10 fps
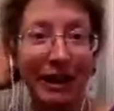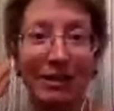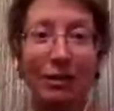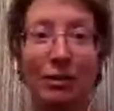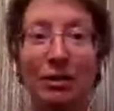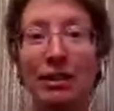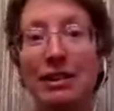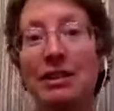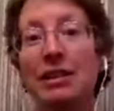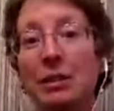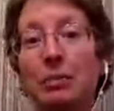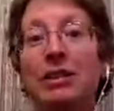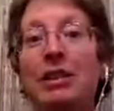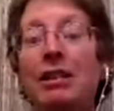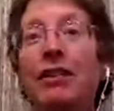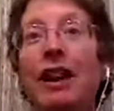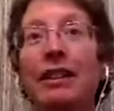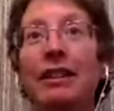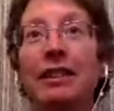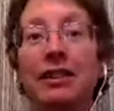and so it's, it's expressing the
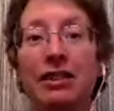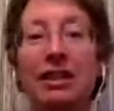fact that there's